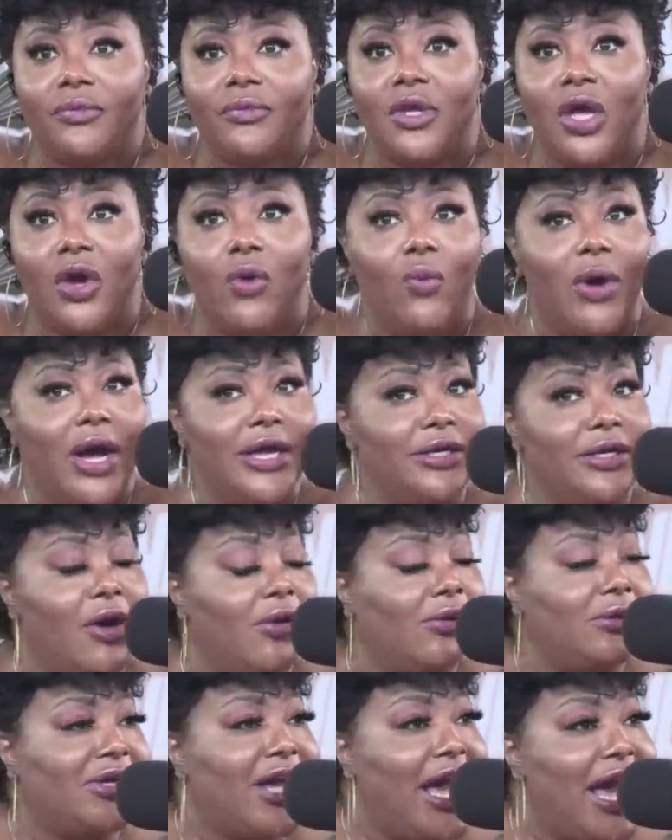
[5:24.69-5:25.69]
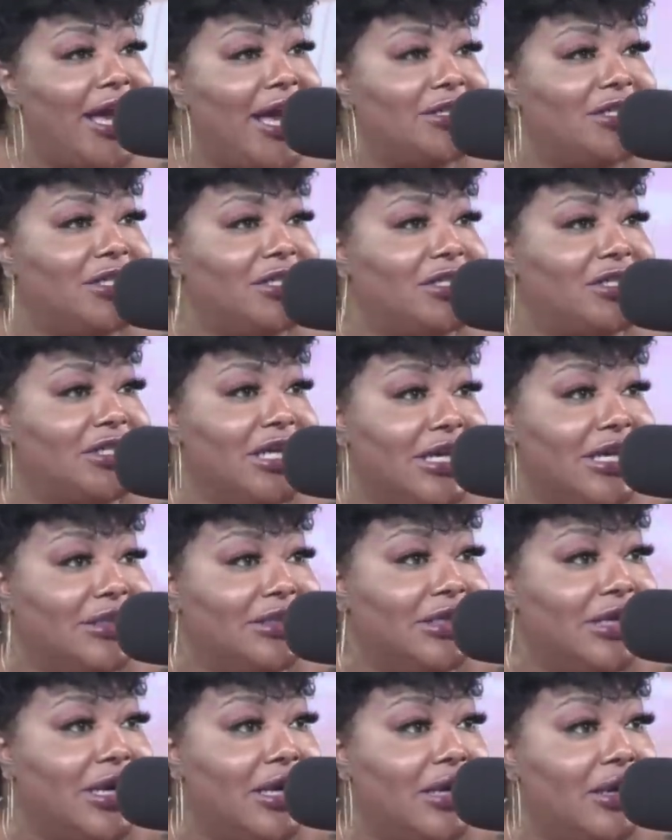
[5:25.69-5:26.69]
It wasn't no Cajun
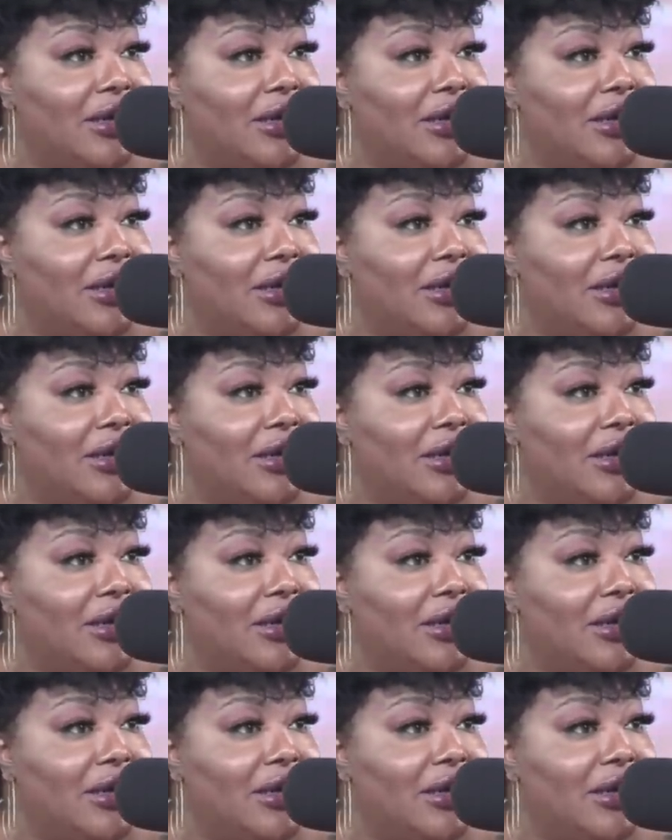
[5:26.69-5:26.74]
seasoning.